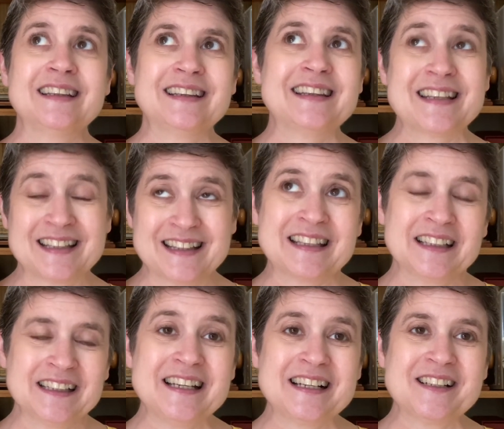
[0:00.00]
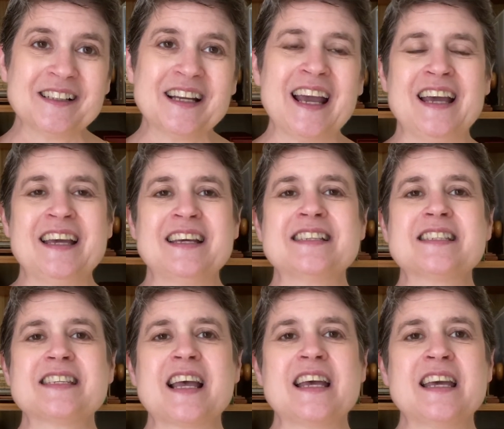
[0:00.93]
the, the legal
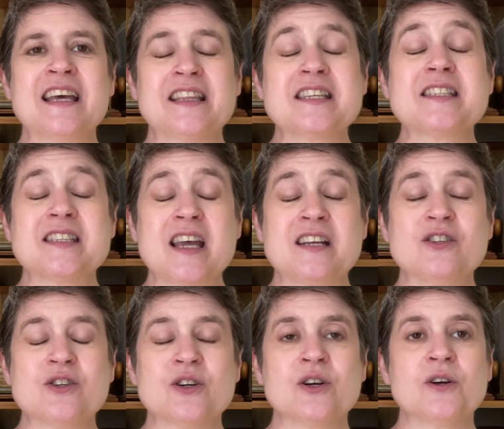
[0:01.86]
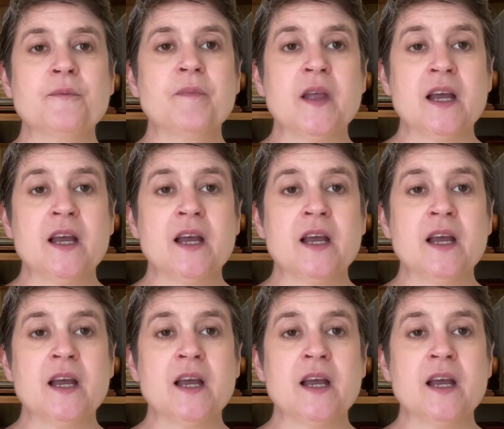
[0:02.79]
case at the center